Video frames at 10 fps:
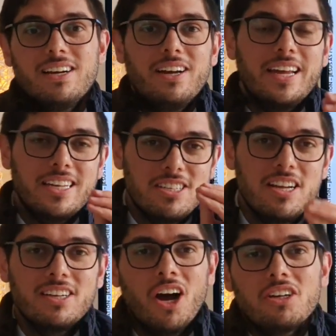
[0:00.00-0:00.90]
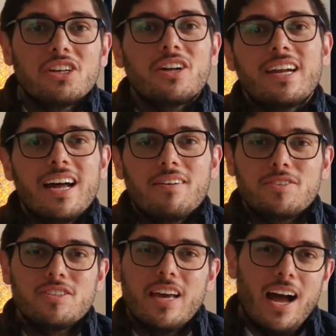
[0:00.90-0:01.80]
It is not good enough
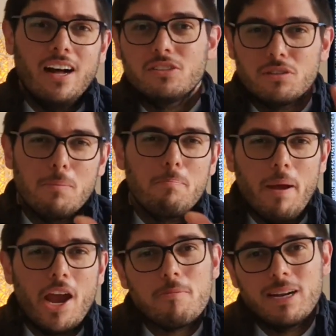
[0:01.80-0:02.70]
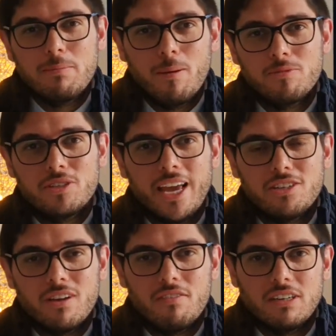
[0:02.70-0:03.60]
to say, I'll do the bare minimum to get
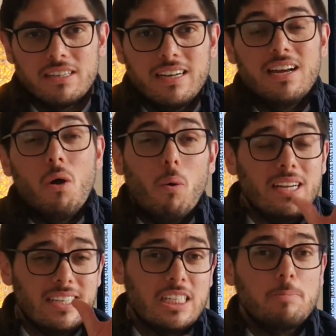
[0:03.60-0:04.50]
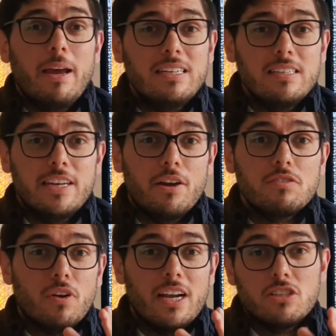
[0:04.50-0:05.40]
to heaven. What is expected here is
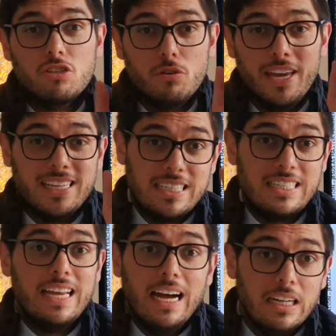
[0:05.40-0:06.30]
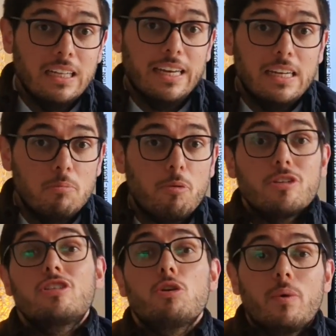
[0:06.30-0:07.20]
for us to excel in
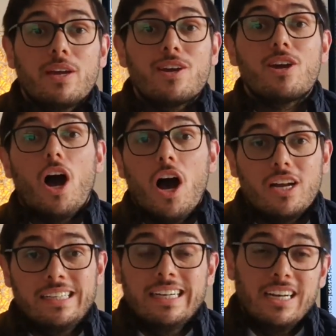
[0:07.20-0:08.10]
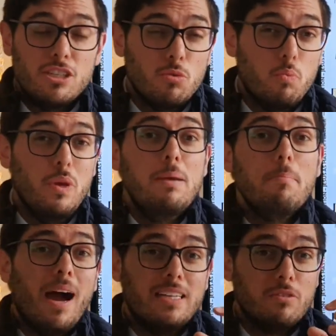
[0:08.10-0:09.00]
pursuing God so that we
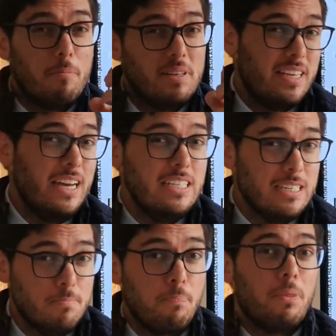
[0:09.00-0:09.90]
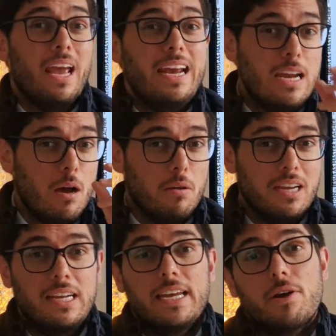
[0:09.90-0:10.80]
might represent him in a
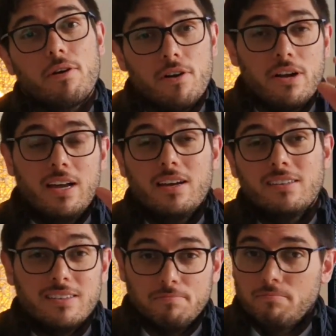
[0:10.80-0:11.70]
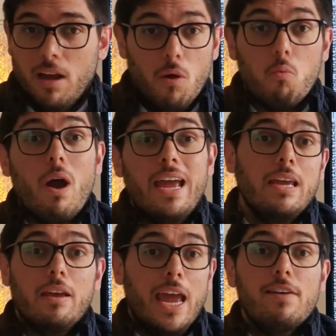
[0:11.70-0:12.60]
clearer,
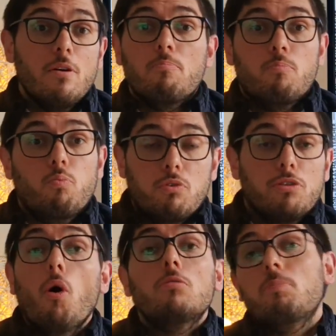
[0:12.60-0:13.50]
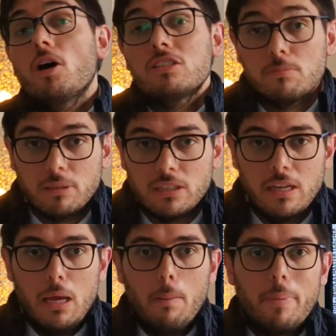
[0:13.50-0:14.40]
way ever thought possible,
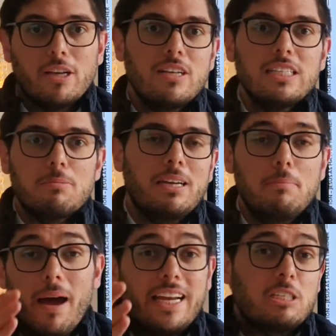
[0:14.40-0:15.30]
because ultimately my